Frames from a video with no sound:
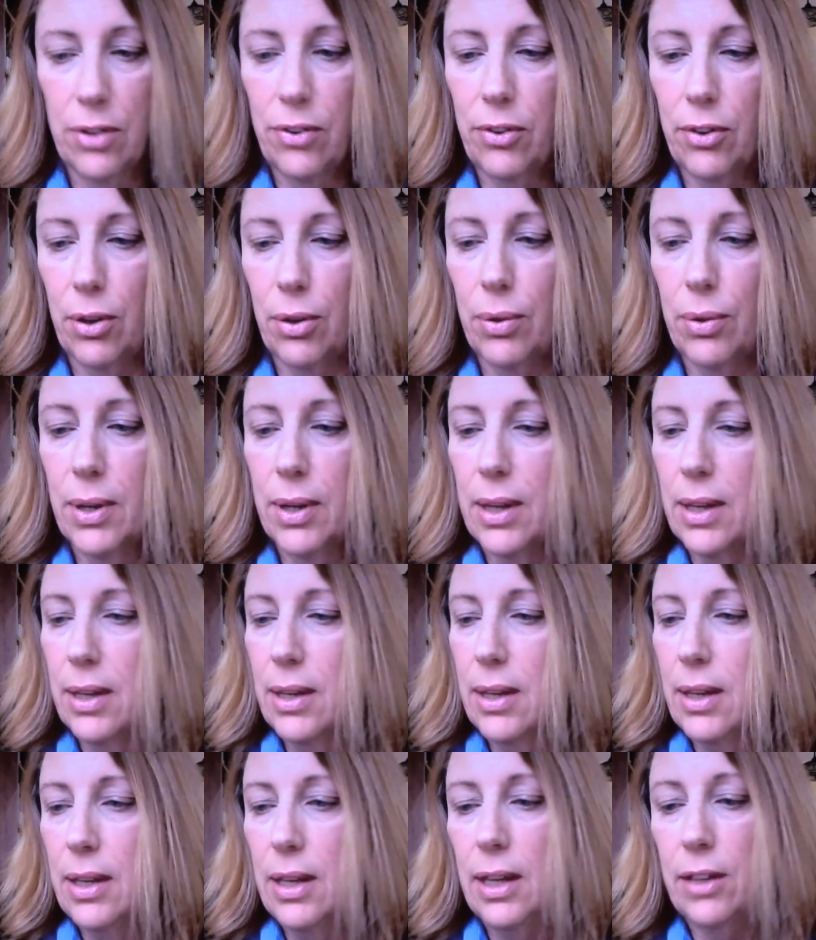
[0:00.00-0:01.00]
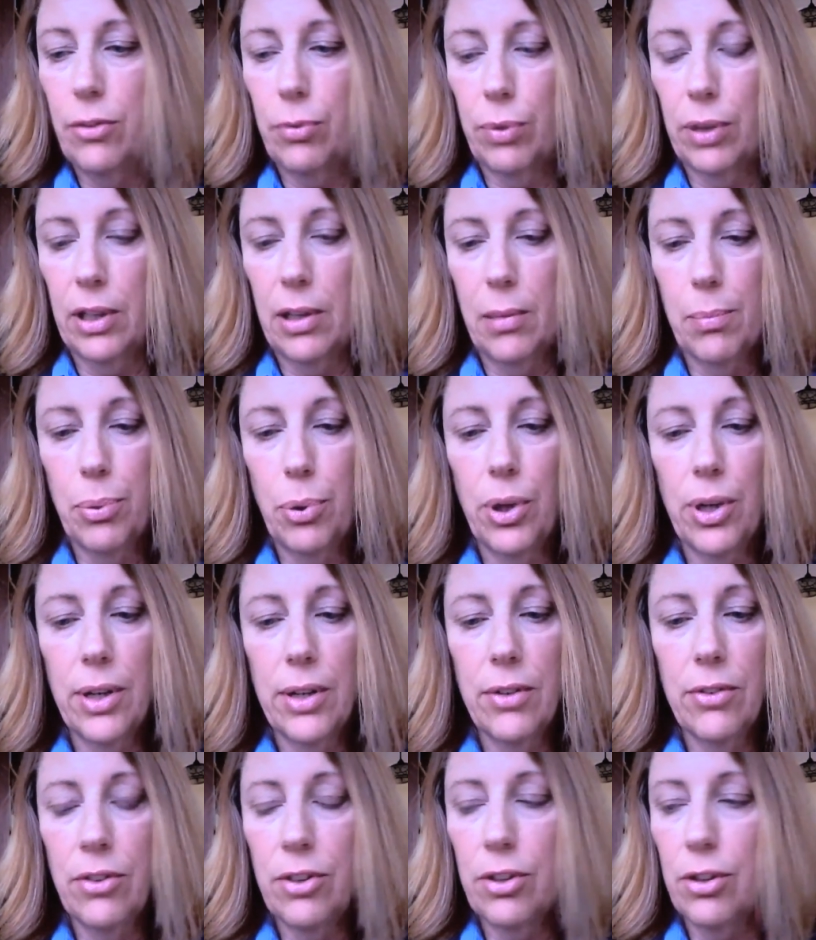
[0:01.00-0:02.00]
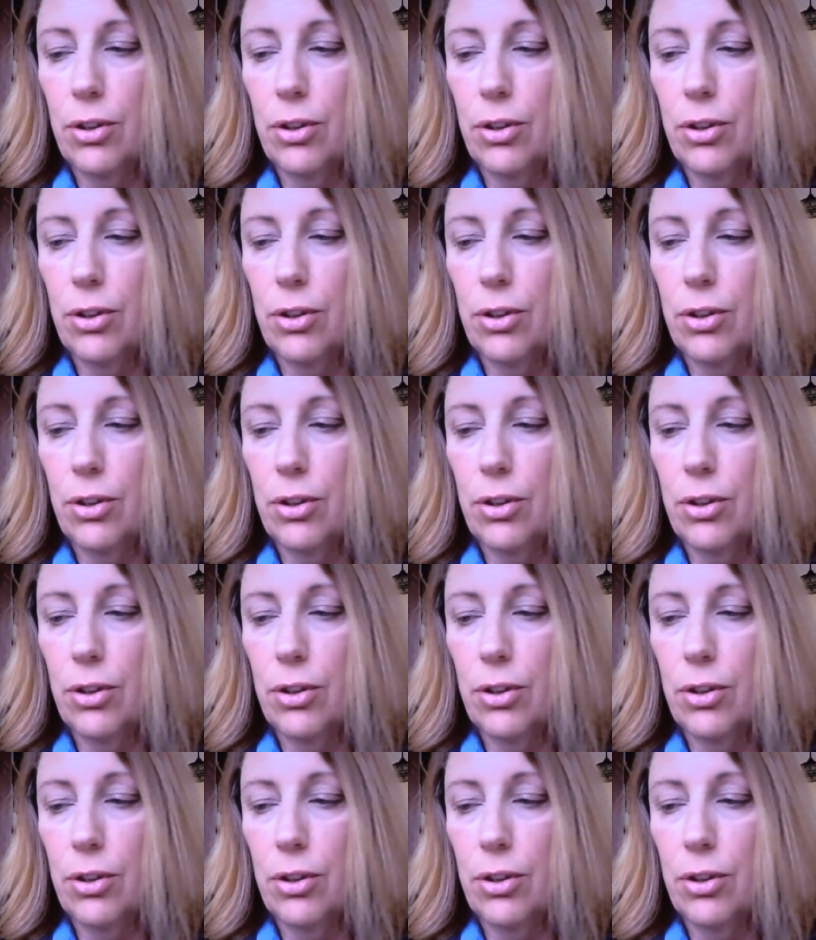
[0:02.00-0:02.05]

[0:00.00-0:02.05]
So it's really important